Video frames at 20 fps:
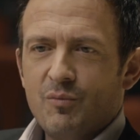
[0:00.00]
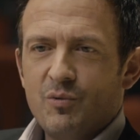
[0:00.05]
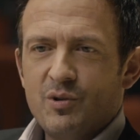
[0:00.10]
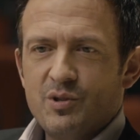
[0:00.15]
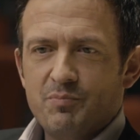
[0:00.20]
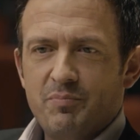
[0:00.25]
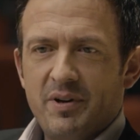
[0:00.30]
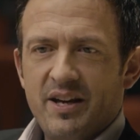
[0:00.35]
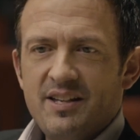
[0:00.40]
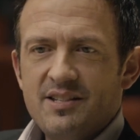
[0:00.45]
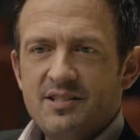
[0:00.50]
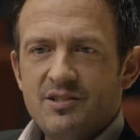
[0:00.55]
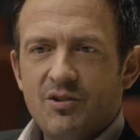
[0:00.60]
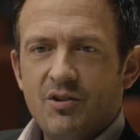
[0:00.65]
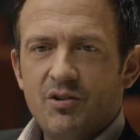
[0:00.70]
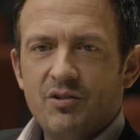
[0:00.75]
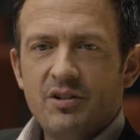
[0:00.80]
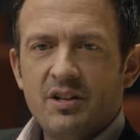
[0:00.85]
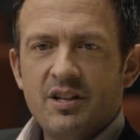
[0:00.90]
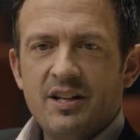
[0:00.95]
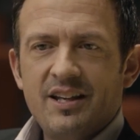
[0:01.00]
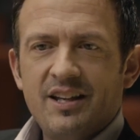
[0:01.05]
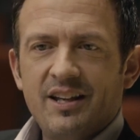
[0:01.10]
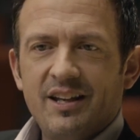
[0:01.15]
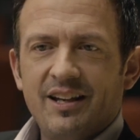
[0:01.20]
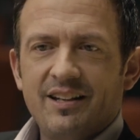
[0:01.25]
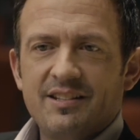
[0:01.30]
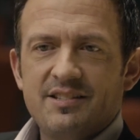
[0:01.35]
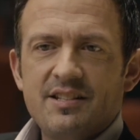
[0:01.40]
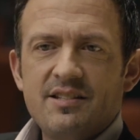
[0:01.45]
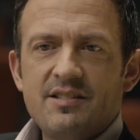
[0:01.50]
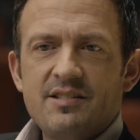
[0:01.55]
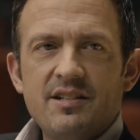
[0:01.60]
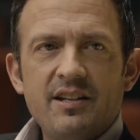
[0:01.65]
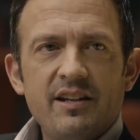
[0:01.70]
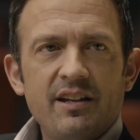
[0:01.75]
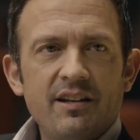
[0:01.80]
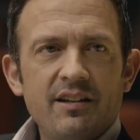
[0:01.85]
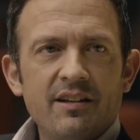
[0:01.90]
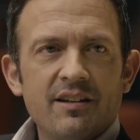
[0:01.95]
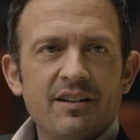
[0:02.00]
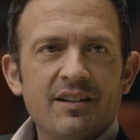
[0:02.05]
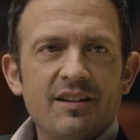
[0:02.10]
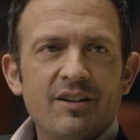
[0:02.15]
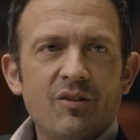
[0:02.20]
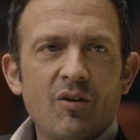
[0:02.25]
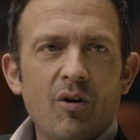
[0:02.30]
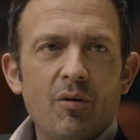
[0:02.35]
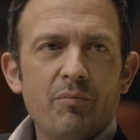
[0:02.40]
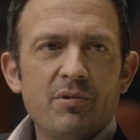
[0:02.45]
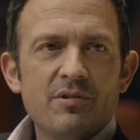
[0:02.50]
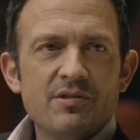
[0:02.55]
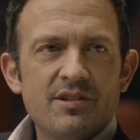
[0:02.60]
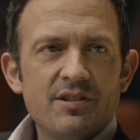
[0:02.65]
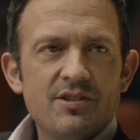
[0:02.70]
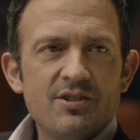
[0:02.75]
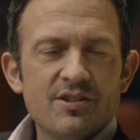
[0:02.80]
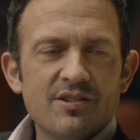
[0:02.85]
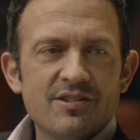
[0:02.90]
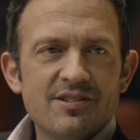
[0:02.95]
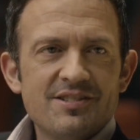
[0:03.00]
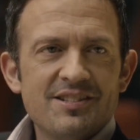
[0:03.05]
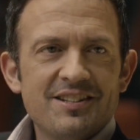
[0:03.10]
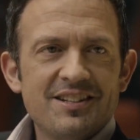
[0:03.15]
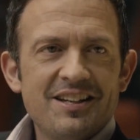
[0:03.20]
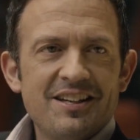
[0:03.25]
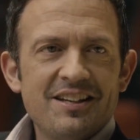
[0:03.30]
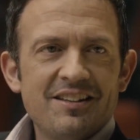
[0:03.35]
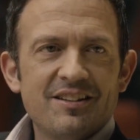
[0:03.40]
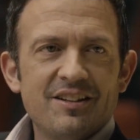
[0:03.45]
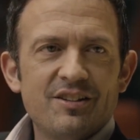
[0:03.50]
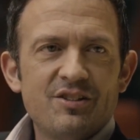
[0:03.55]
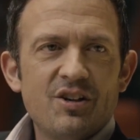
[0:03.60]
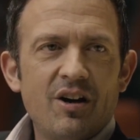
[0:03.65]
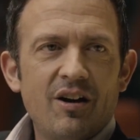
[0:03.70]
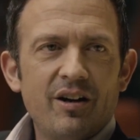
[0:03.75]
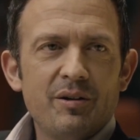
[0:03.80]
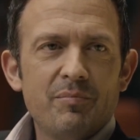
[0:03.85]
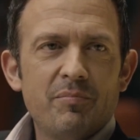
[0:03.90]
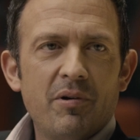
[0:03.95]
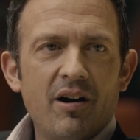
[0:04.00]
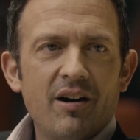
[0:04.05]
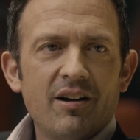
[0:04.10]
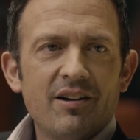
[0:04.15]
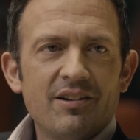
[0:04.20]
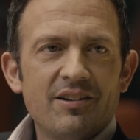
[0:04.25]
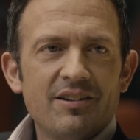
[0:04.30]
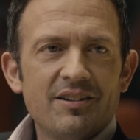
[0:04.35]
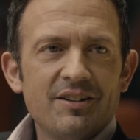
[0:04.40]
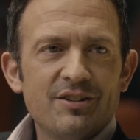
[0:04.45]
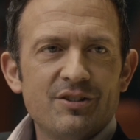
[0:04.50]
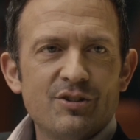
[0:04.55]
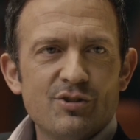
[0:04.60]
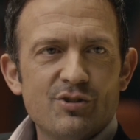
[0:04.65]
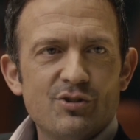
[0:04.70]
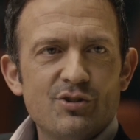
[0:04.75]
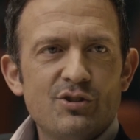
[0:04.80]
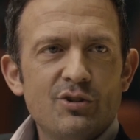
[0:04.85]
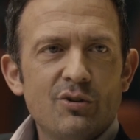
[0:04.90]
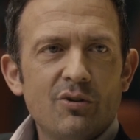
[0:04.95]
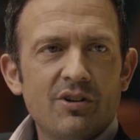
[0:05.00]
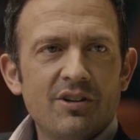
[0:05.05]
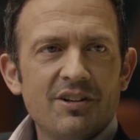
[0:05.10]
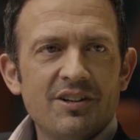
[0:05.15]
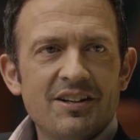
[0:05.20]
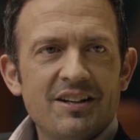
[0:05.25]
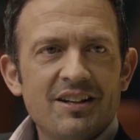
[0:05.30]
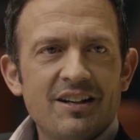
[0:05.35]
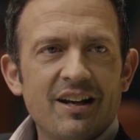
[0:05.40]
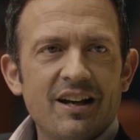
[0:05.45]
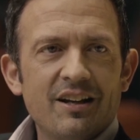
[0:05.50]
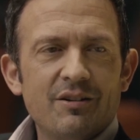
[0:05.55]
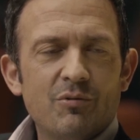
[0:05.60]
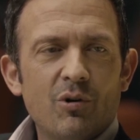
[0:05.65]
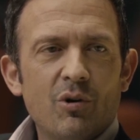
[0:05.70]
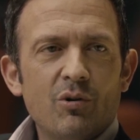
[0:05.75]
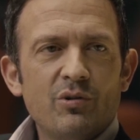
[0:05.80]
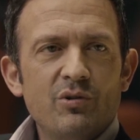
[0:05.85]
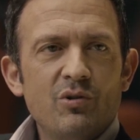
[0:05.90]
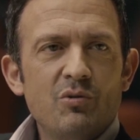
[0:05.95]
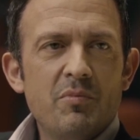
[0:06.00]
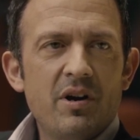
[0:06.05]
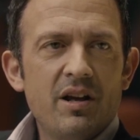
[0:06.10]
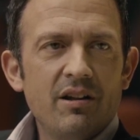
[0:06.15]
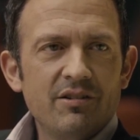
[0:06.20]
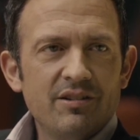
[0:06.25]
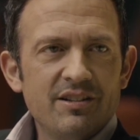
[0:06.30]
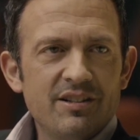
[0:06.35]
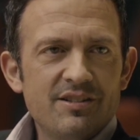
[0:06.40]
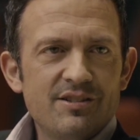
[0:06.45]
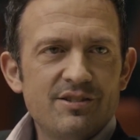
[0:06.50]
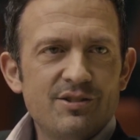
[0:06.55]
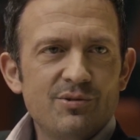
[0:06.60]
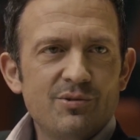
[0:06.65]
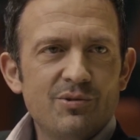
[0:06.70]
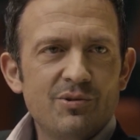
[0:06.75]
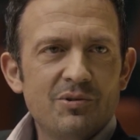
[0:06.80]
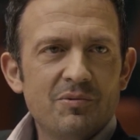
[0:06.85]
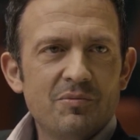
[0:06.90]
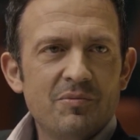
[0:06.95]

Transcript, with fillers: was based on existing compositions that Charlie Parker just took and wrote new melodies to.